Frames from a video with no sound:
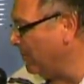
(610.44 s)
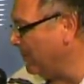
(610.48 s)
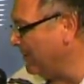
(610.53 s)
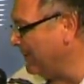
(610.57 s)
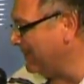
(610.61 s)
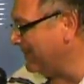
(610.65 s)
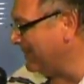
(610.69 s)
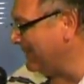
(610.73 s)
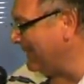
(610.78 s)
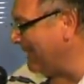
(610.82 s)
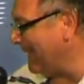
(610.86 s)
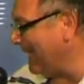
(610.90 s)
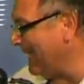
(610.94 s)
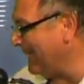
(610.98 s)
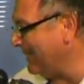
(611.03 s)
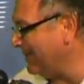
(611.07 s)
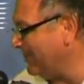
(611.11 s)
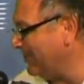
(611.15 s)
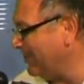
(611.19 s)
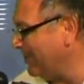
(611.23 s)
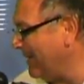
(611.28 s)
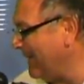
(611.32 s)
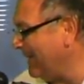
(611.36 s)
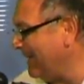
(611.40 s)
this
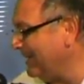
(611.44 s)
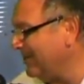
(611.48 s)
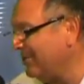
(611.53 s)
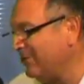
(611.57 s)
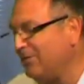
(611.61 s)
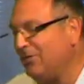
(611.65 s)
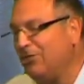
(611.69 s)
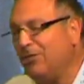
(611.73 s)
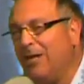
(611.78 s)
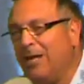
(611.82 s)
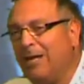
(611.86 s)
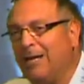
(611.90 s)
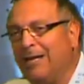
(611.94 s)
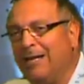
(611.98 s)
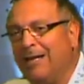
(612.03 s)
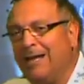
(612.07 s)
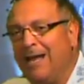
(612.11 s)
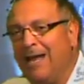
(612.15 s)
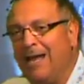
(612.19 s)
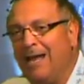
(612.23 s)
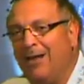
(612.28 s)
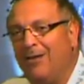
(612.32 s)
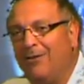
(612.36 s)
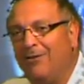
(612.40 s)
last chance, check it
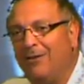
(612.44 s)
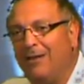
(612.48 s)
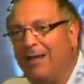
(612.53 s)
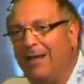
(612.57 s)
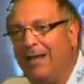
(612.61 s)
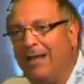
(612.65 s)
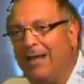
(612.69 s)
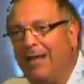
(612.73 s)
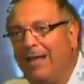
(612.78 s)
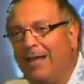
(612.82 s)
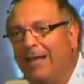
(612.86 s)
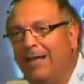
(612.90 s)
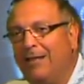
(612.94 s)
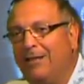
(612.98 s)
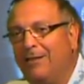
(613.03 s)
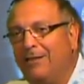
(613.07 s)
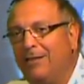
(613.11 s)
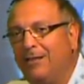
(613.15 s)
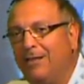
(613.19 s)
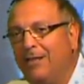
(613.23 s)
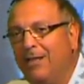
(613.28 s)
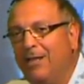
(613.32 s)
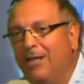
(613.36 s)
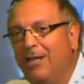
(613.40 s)
out
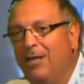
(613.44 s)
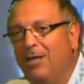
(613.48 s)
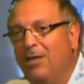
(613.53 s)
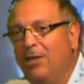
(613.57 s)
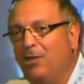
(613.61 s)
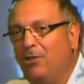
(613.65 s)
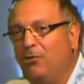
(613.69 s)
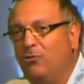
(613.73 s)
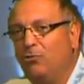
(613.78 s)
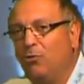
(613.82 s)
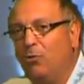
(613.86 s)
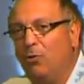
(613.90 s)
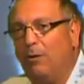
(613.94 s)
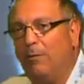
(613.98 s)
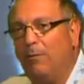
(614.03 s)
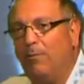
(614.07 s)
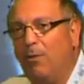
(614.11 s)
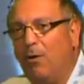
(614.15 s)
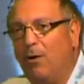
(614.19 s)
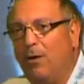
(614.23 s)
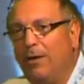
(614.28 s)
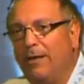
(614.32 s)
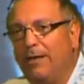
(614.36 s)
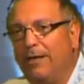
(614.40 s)
and enjoy
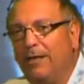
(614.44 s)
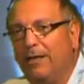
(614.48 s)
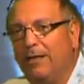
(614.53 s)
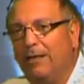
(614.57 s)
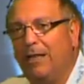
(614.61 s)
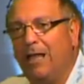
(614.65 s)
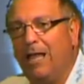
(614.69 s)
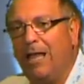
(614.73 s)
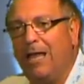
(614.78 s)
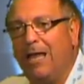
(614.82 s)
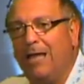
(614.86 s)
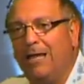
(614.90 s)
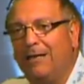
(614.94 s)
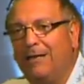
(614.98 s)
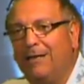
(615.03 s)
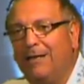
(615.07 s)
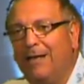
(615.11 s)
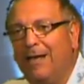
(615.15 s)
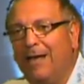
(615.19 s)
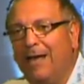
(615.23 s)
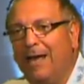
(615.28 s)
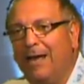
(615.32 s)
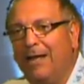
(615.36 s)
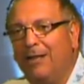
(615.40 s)
Bonnie and Clyde
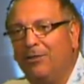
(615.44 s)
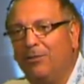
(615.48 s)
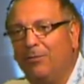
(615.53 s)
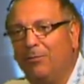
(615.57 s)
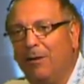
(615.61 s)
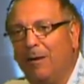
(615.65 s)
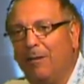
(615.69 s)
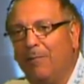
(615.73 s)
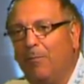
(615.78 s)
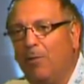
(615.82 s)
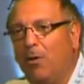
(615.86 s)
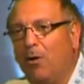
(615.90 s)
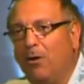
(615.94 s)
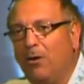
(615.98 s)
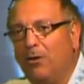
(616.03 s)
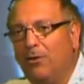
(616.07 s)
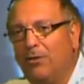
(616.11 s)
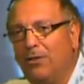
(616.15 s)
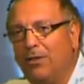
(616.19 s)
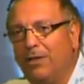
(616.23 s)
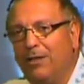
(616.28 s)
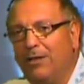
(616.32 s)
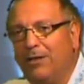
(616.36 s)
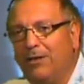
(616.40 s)
at the Red Barn
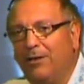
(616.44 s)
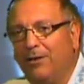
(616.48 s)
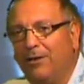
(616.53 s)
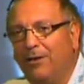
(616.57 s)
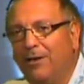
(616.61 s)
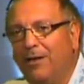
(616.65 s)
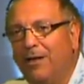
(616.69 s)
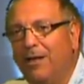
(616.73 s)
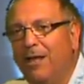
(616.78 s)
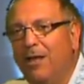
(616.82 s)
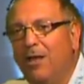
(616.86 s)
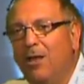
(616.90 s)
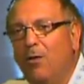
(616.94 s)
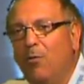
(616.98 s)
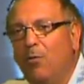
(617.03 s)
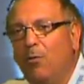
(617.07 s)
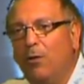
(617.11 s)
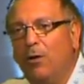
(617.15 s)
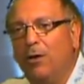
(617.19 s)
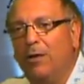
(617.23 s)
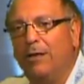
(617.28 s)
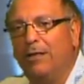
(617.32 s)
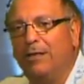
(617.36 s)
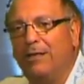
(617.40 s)
Theater.
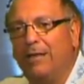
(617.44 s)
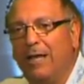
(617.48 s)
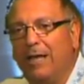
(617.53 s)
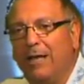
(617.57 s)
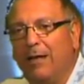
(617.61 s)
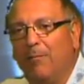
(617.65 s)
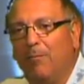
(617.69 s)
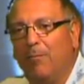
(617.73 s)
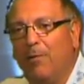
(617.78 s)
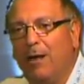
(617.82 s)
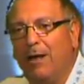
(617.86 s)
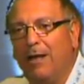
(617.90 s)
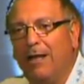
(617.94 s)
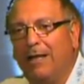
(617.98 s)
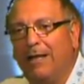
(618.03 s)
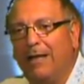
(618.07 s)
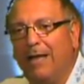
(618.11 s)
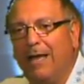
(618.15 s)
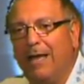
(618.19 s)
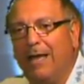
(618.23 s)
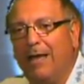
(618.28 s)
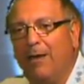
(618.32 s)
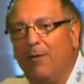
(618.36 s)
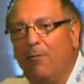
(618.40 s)
We're going to take a break
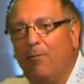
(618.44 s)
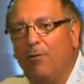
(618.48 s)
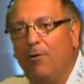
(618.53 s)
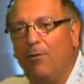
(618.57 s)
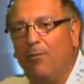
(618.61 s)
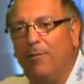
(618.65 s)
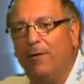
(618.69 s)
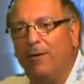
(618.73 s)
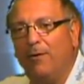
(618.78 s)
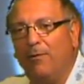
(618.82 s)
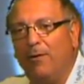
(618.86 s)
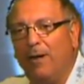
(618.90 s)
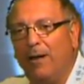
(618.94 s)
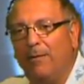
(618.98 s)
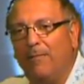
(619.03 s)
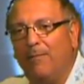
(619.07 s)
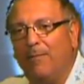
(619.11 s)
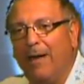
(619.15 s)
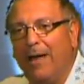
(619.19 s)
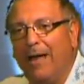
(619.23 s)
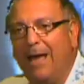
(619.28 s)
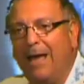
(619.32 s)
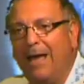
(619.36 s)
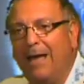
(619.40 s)
and we'll be right
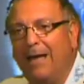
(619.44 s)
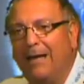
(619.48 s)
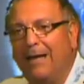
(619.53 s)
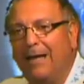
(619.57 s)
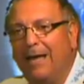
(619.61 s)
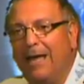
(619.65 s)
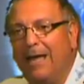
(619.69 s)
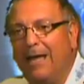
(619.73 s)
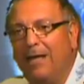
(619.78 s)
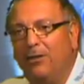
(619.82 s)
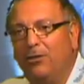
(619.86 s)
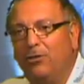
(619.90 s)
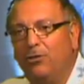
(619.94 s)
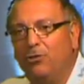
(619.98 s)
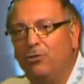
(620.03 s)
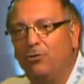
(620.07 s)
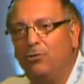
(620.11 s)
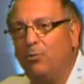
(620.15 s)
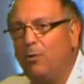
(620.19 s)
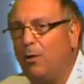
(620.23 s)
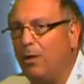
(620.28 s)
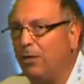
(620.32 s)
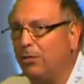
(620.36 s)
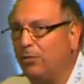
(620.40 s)
back, and
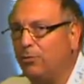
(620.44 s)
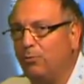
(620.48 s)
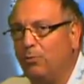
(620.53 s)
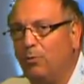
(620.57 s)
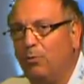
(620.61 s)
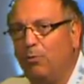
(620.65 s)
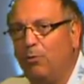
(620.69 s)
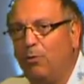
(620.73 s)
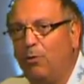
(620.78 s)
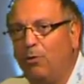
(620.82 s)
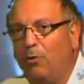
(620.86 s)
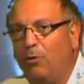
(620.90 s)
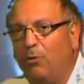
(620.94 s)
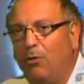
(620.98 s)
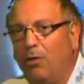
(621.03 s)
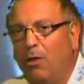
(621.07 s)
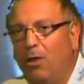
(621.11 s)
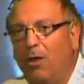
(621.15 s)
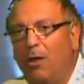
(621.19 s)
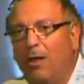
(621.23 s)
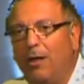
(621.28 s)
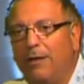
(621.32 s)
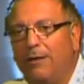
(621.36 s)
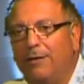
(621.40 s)
Newswatch will roll
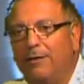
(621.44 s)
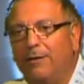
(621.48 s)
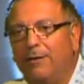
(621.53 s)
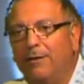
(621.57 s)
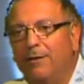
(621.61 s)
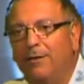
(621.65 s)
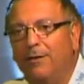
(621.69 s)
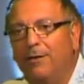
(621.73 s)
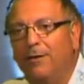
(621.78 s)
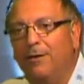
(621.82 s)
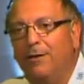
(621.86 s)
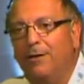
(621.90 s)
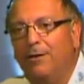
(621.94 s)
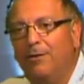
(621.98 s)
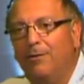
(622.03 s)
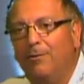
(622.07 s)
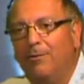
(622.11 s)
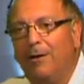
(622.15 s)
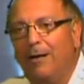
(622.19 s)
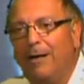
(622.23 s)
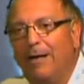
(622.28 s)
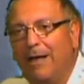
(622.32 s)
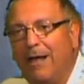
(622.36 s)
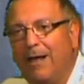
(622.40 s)
on
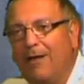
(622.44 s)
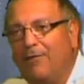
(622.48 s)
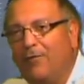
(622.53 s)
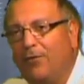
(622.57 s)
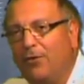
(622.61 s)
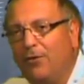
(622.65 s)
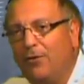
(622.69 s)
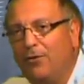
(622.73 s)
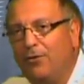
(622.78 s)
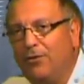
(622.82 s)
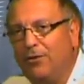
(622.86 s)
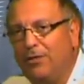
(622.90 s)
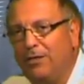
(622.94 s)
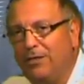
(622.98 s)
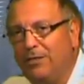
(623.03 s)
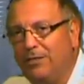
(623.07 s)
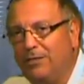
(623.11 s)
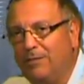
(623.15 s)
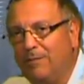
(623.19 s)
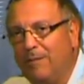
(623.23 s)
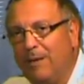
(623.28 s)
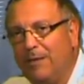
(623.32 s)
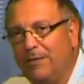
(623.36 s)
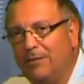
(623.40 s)
right after
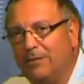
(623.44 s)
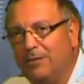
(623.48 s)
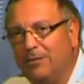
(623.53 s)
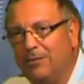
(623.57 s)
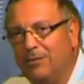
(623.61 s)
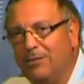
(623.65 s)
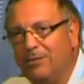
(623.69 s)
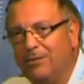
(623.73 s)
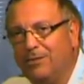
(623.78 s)
these.